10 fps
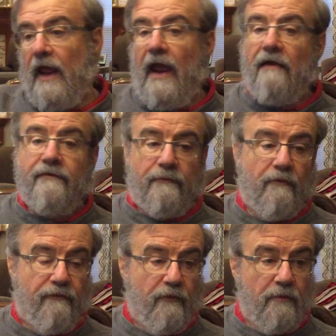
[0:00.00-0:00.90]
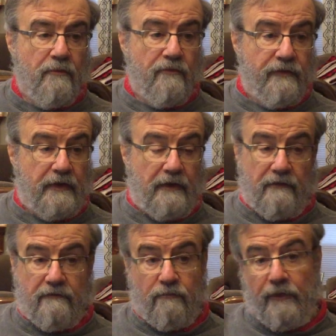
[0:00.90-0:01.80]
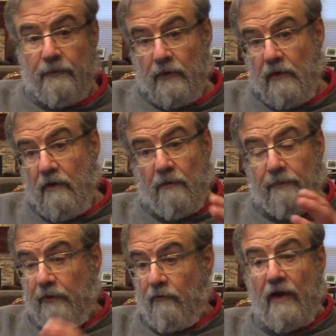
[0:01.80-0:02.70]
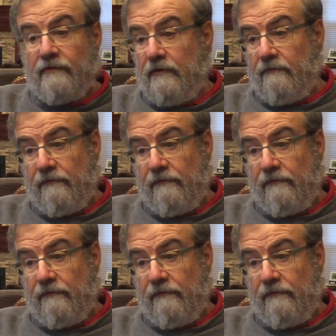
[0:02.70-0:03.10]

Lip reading: every reform movement is what you want to call progressive